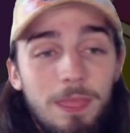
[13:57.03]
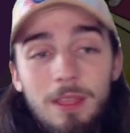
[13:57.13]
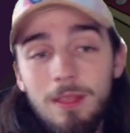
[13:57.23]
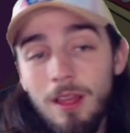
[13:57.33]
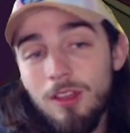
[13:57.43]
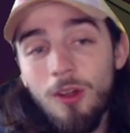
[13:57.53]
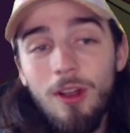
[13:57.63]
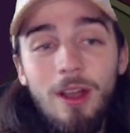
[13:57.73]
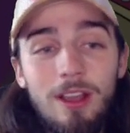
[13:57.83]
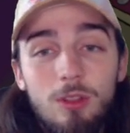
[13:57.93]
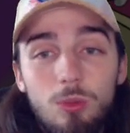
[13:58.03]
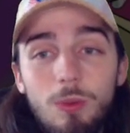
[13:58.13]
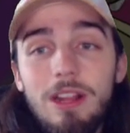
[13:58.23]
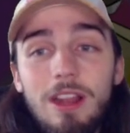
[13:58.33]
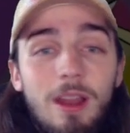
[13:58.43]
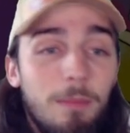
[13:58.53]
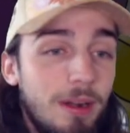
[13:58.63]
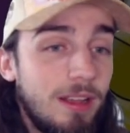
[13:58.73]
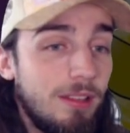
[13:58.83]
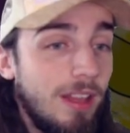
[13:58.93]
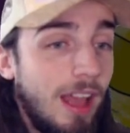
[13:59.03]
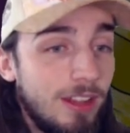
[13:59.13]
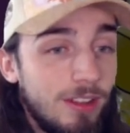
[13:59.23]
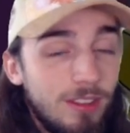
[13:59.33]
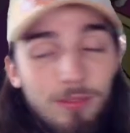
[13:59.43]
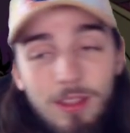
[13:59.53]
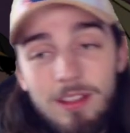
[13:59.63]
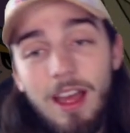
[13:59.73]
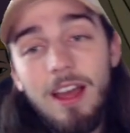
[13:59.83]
like, you know, now I can switch it in and break a sash and stuff like that.